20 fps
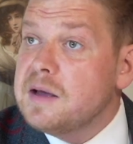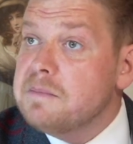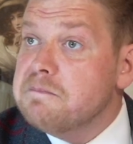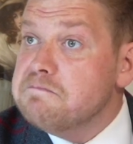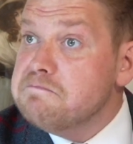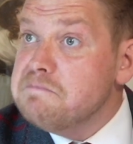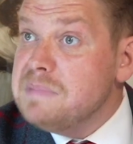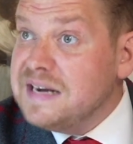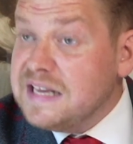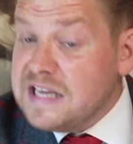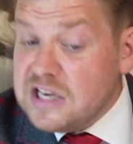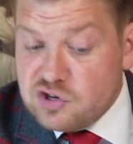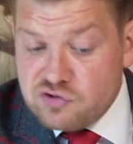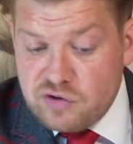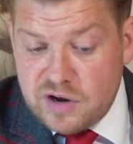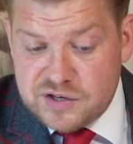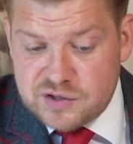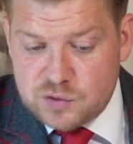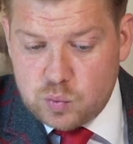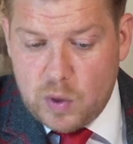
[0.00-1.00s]

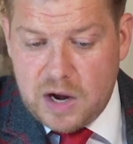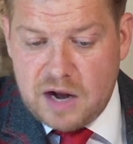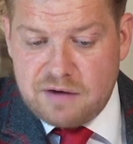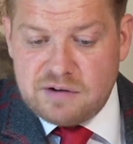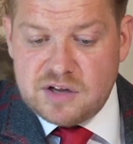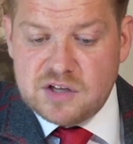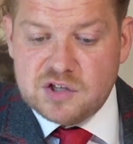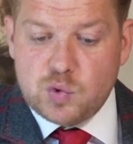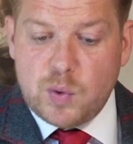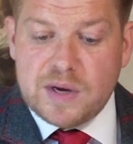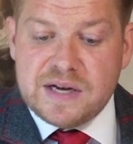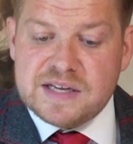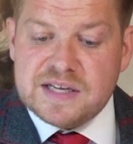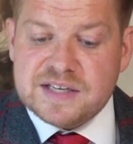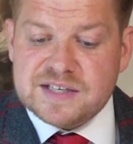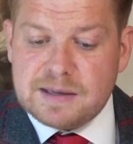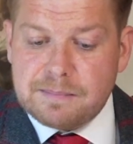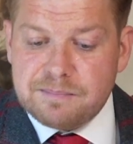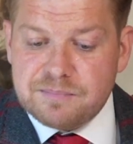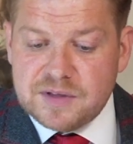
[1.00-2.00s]
mini-dress-wearing
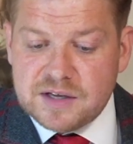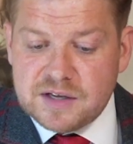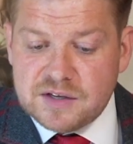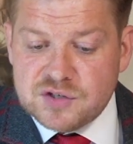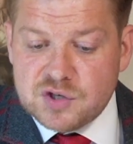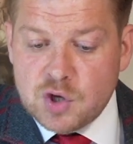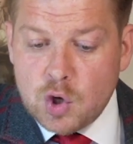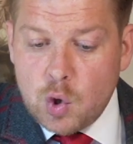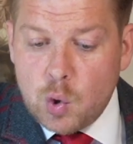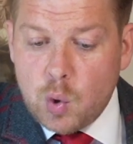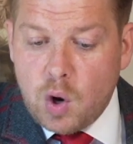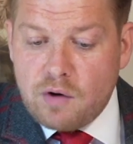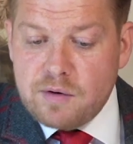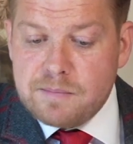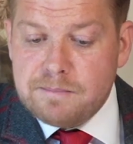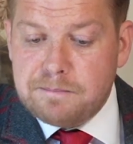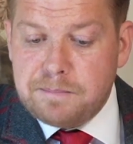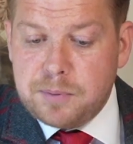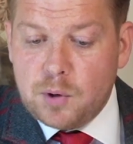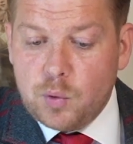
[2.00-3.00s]
20-somethings who are
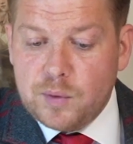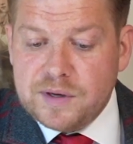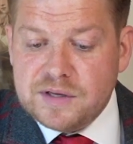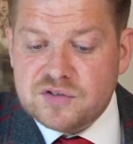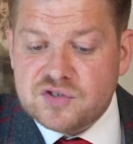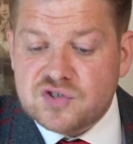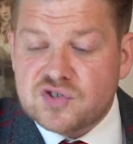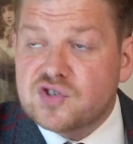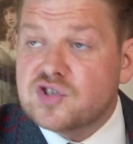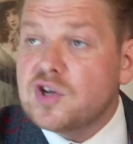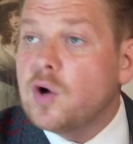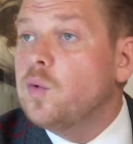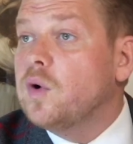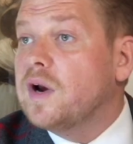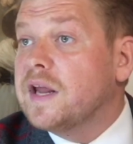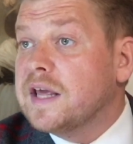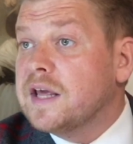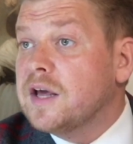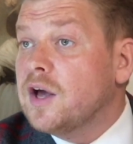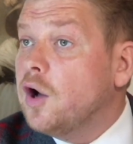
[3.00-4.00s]
employed
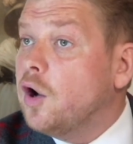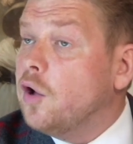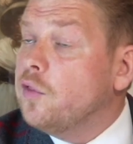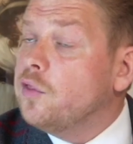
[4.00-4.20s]
solely on